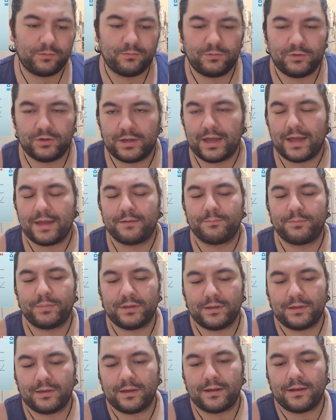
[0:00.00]
You can't
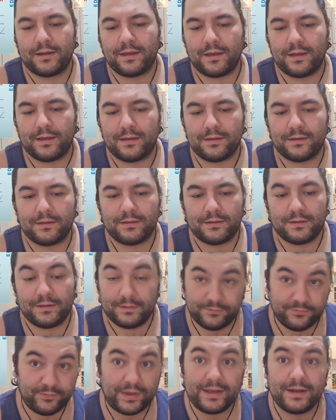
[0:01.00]
be
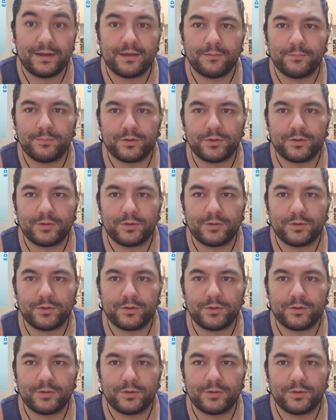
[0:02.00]
hit failure,